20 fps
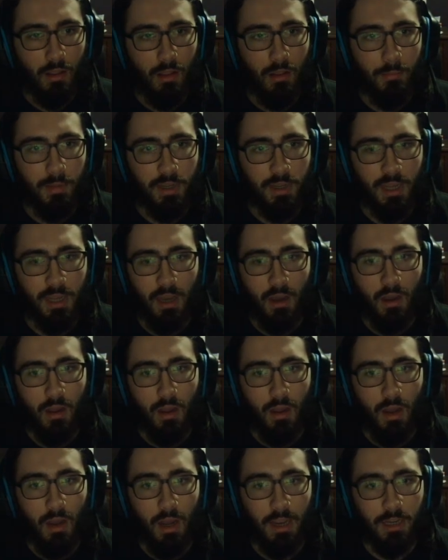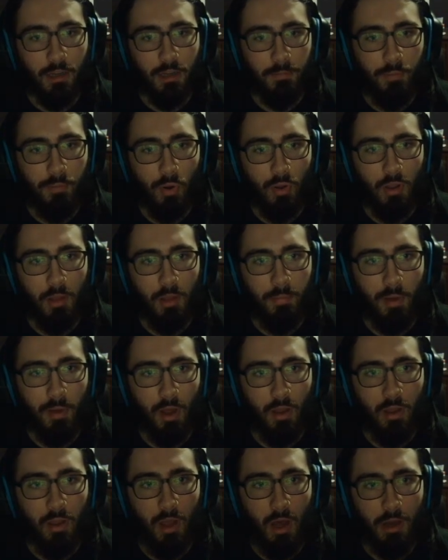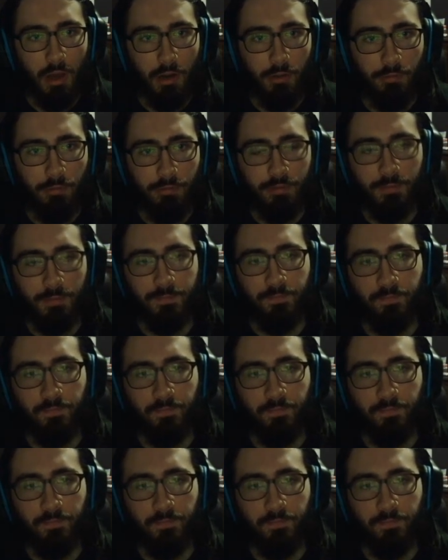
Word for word: But yeah, I could pull up a lot of